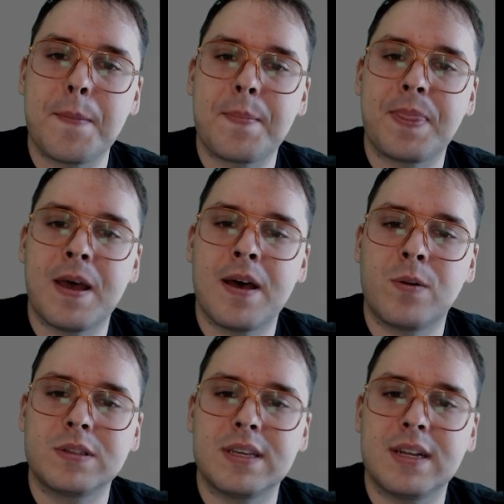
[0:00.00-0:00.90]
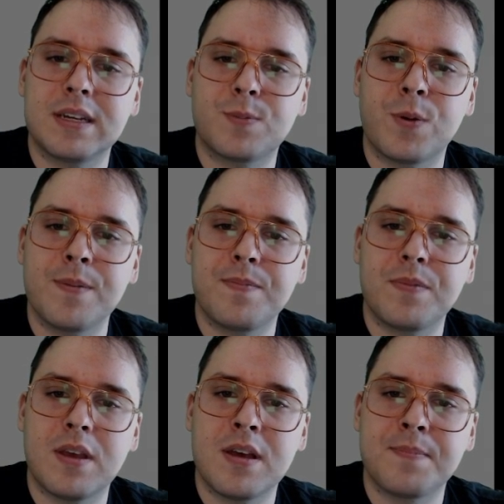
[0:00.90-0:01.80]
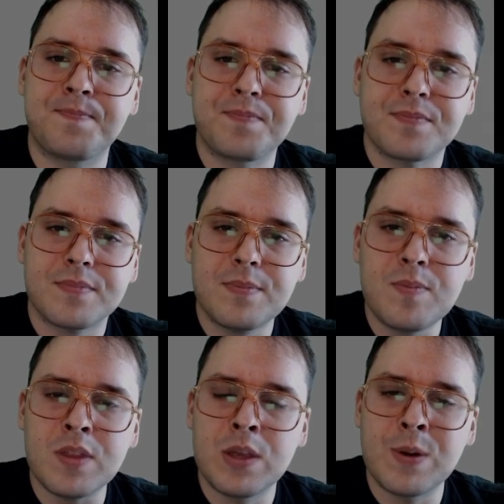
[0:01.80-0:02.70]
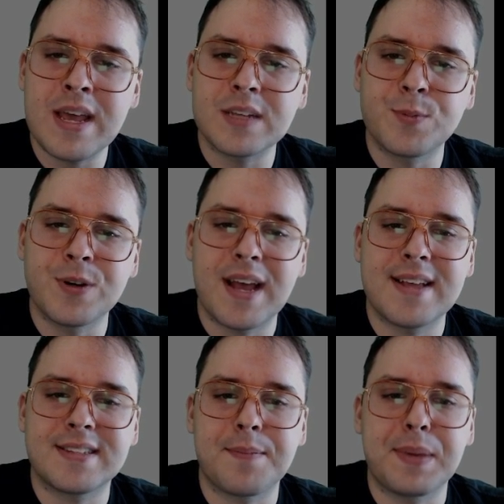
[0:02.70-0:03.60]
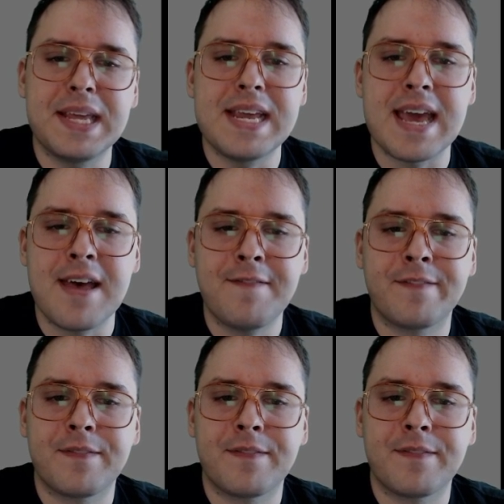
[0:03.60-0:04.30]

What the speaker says: Once you hit export, you want to export as a PDF.